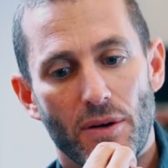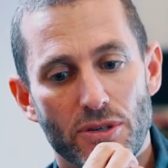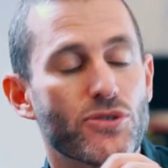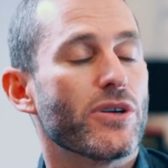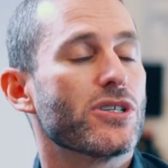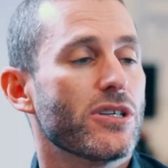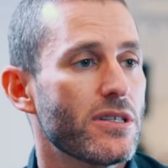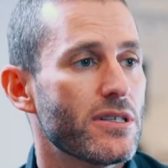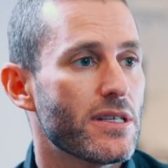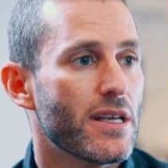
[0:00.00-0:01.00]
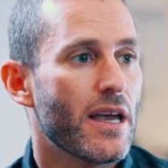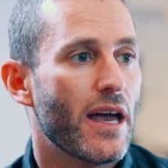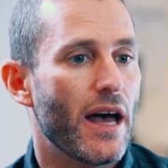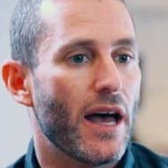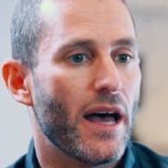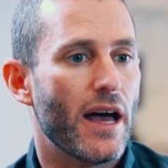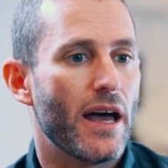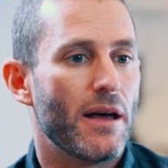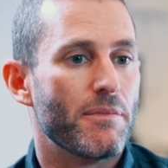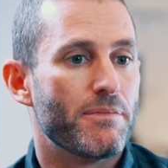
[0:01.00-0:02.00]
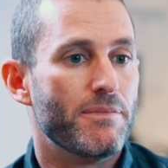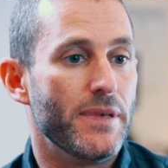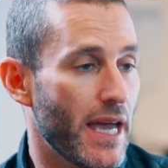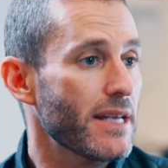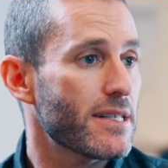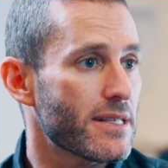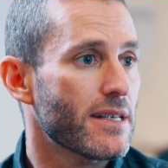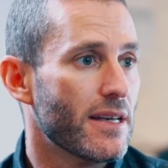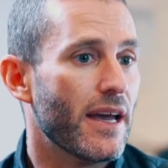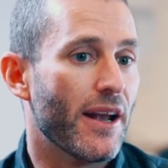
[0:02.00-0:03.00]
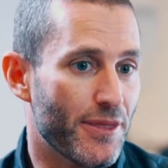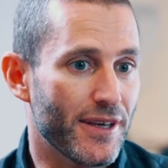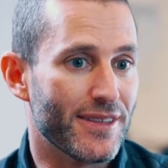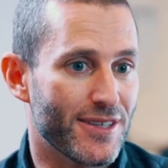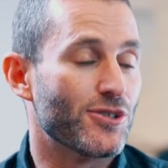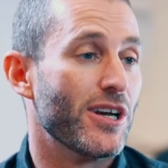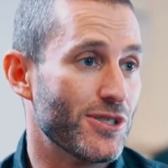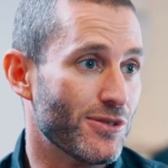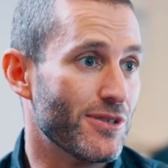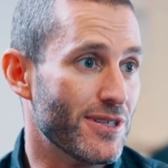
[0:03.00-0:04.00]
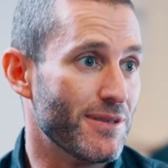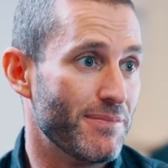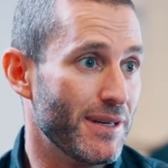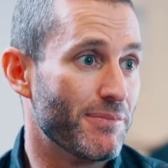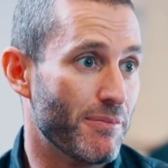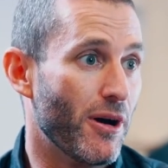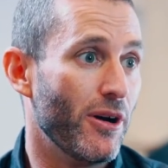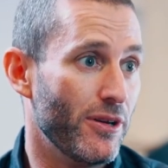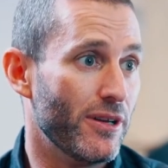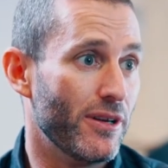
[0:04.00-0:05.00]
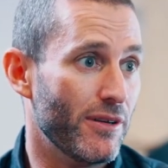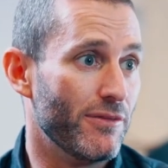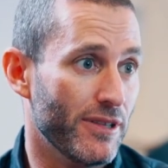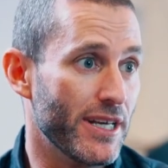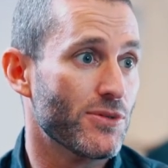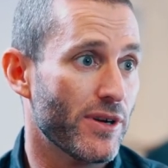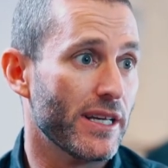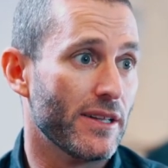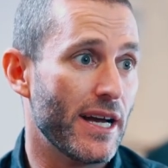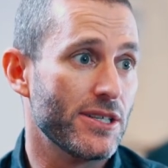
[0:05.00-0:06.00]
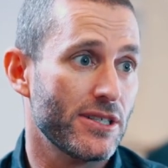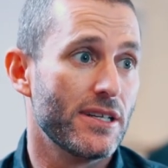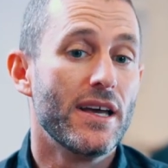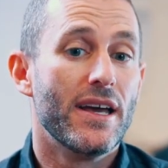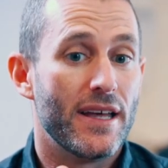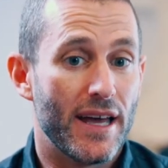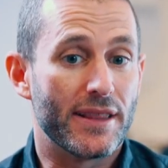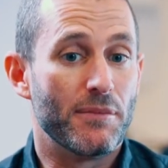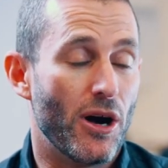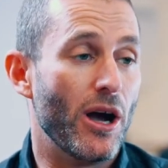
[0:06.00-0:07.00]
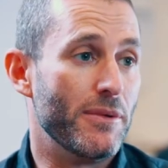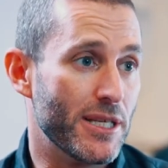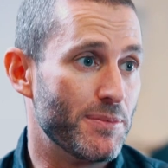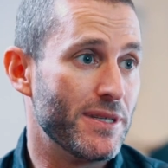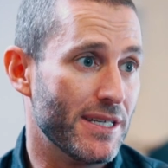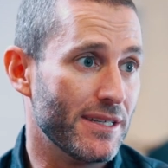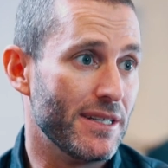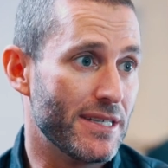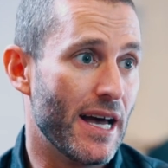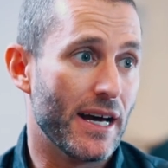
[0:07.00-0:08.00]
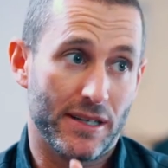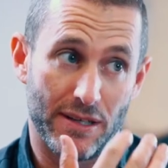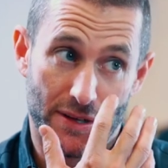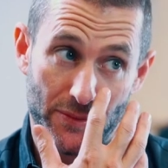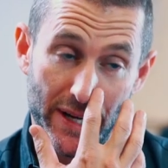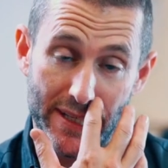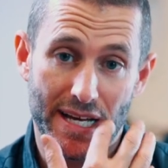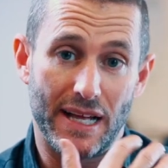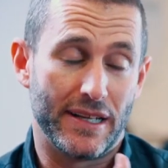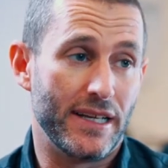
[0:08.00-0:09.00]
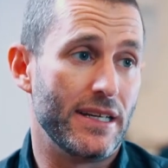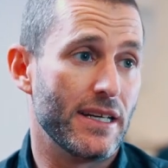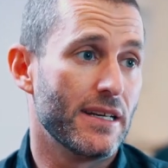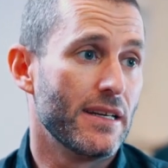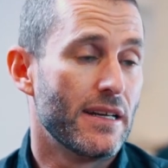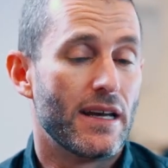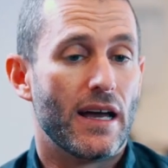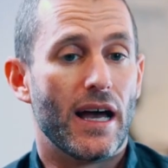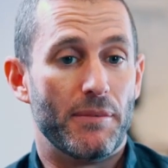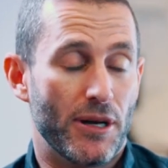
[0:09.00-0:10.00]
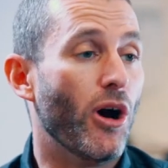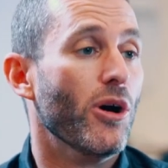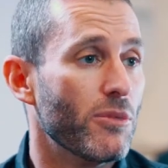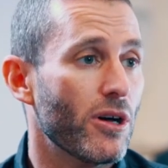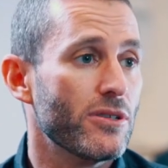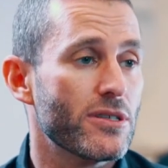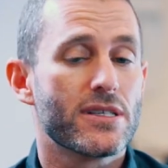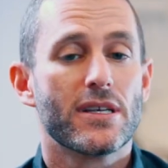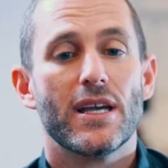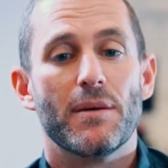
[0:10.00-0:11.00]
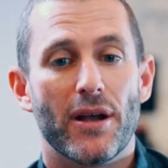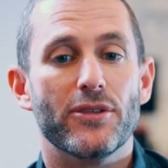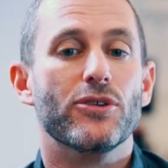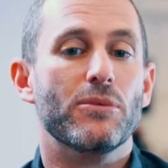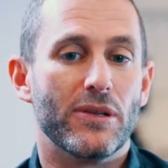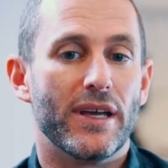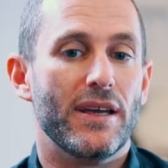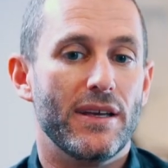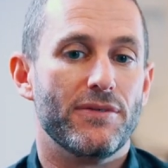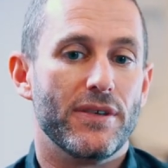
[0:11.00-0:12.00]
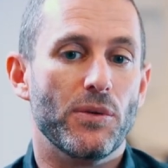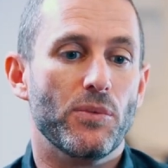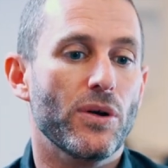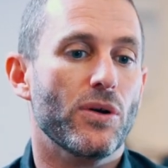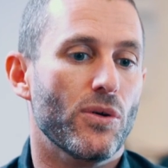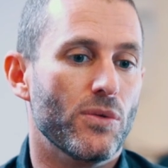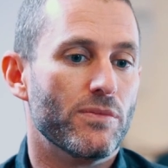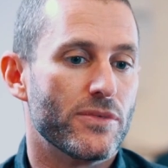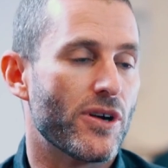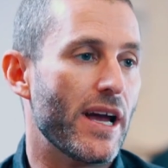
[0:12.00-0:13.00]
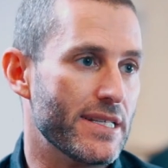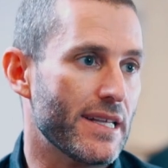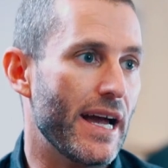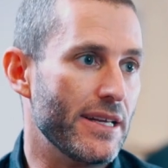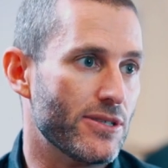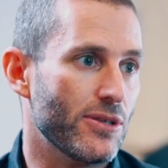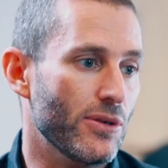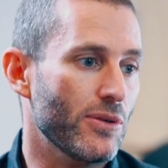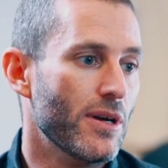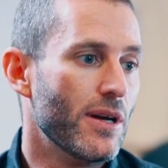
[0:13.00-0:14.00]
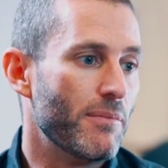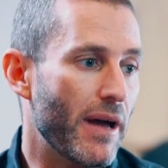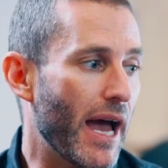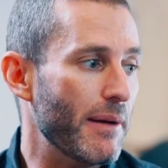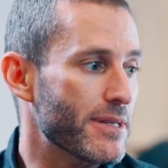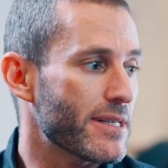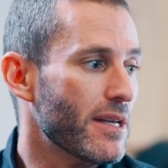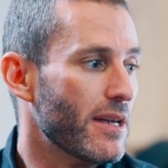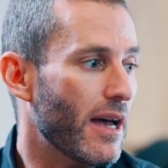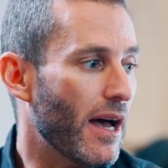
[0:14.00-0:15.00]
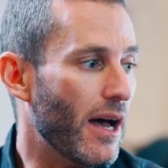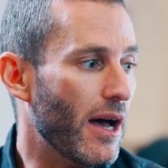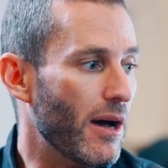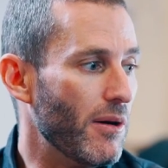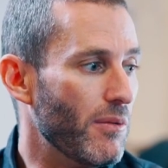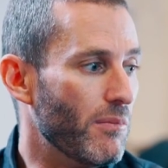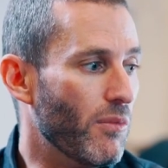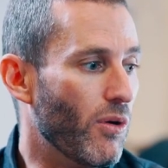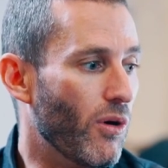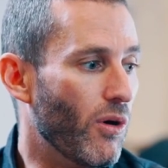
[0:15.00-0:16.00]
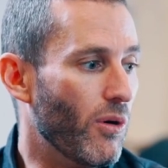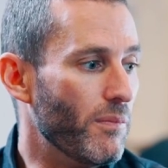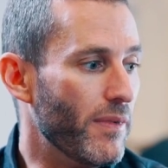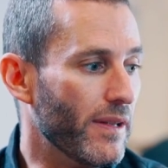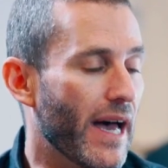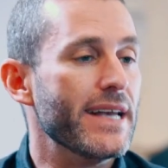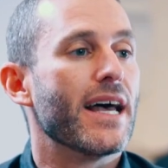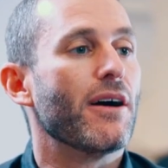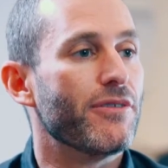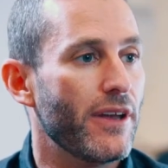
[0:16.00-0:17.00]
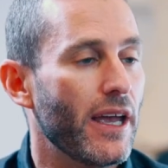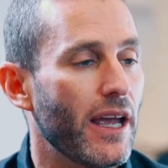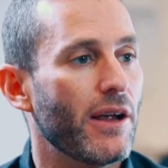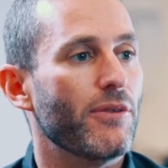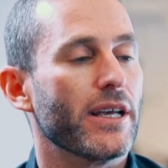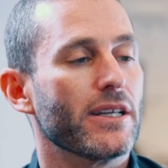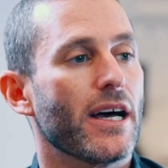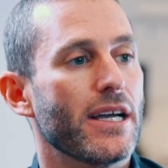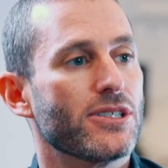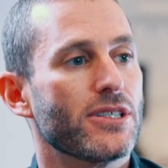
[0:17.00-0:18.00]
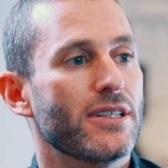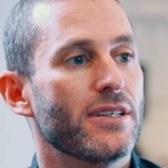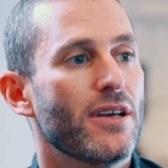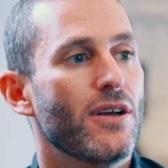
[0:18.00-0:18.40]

restrictions? Yes. And I think the Treasurer is a big proponent of less regulation. At the moment, it's particularly targeted on retail lending and home loans. But I do believe it will translate to perhaps more laissez-faire regulation